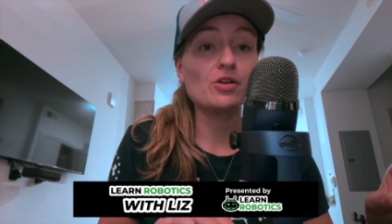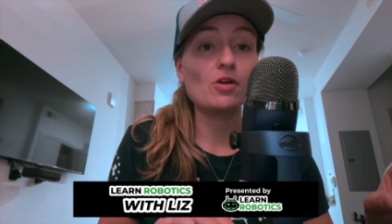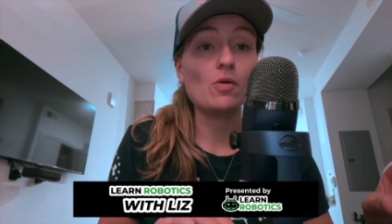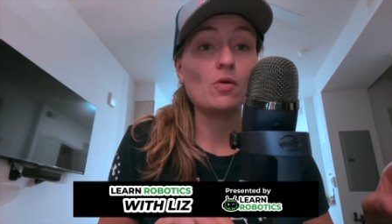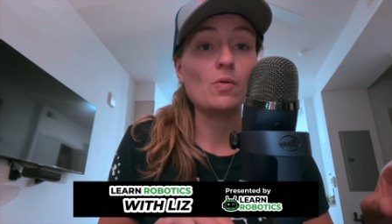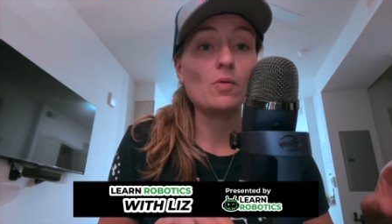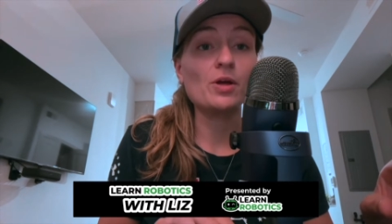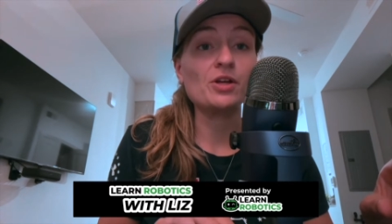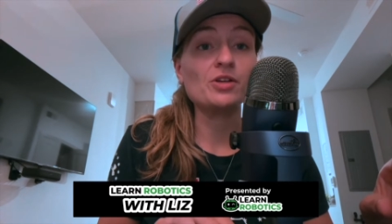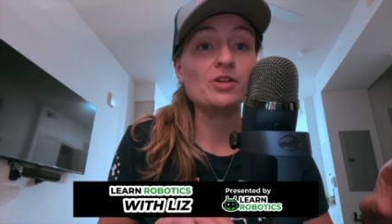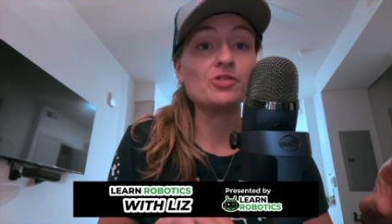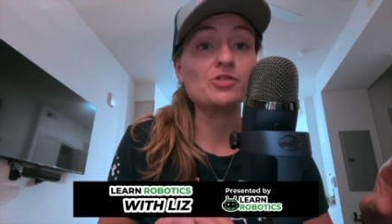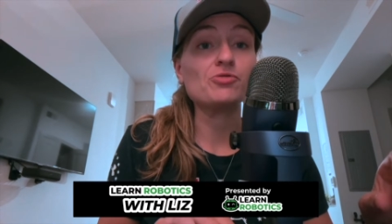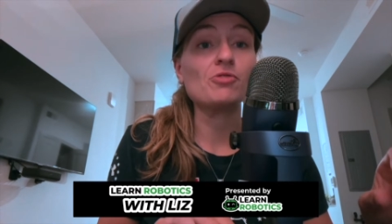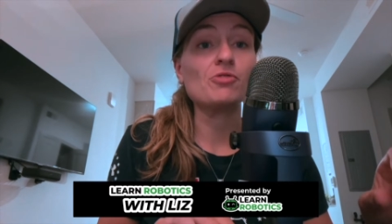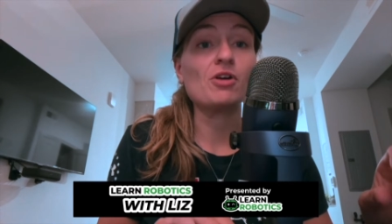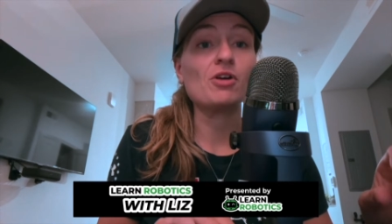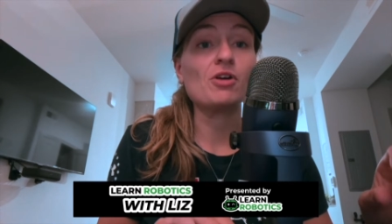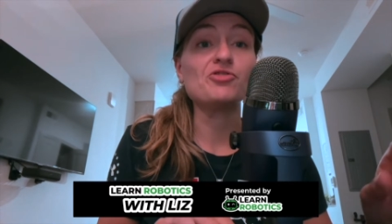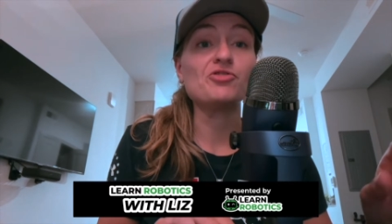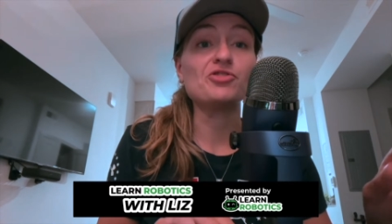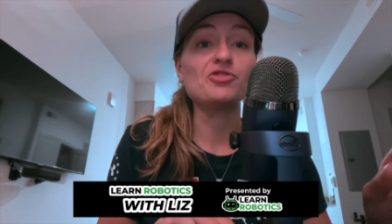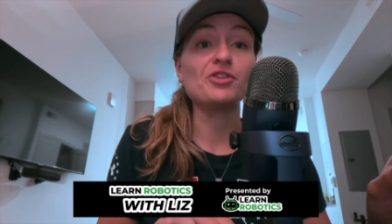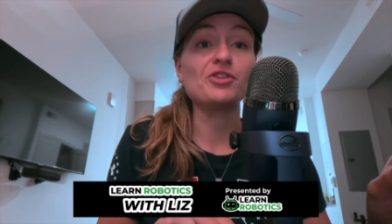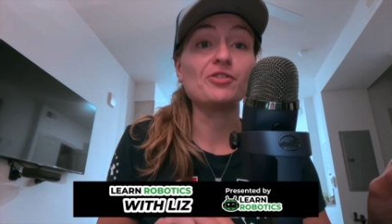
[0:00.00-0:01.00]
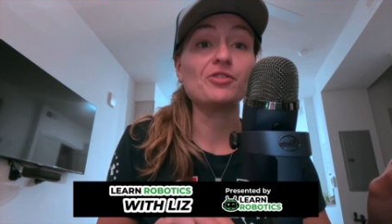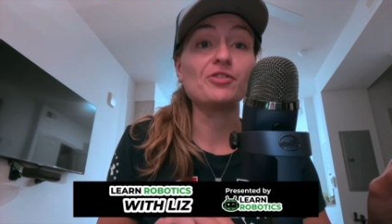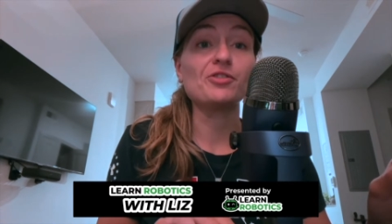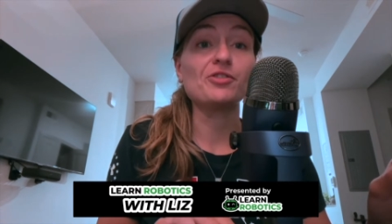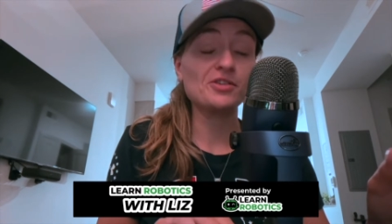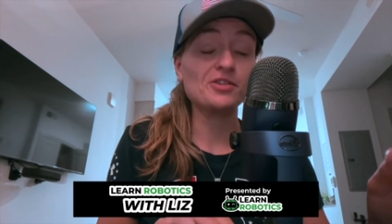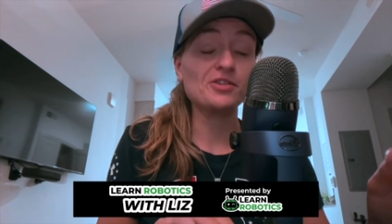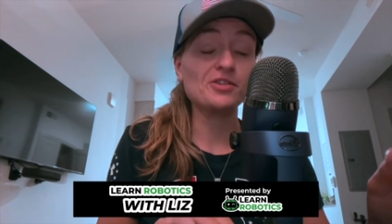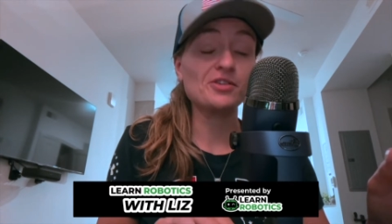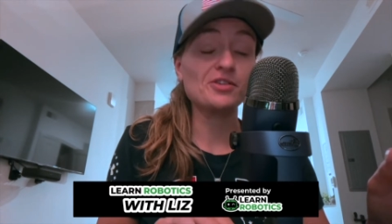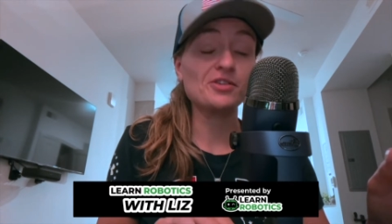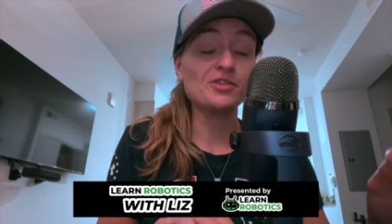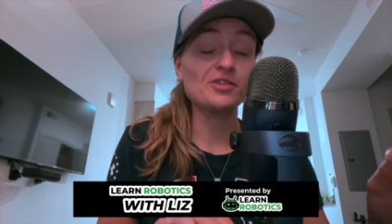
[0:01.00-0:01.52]
going to engineering
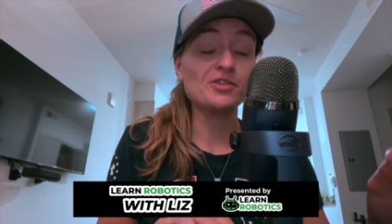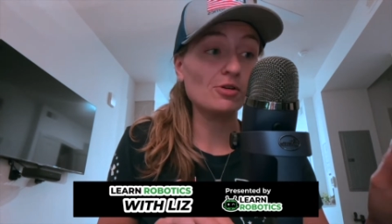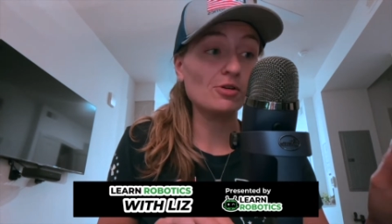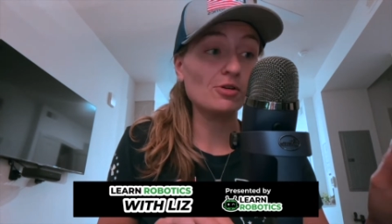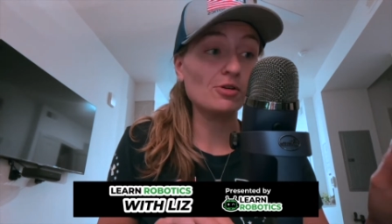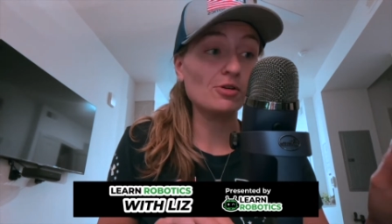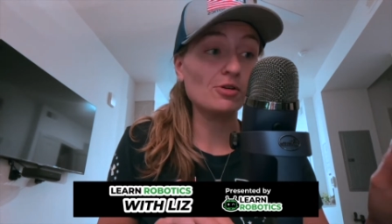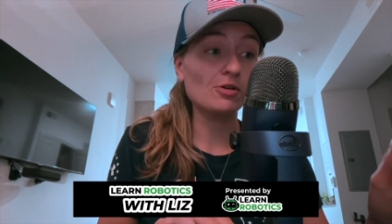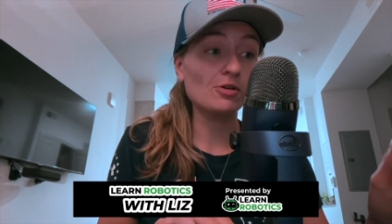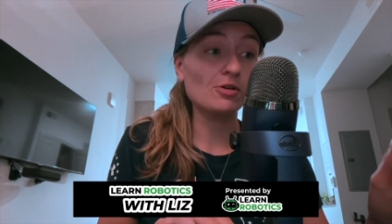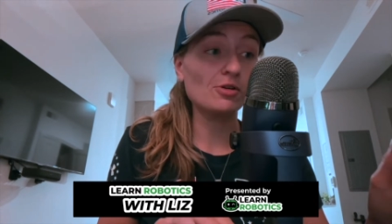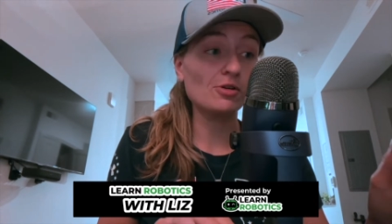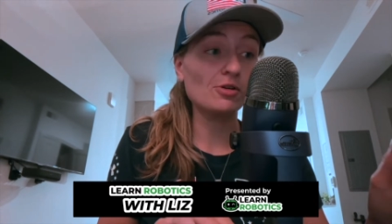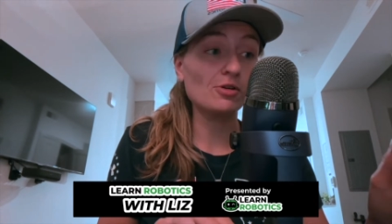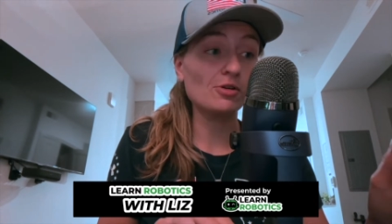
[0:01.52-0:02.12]
school,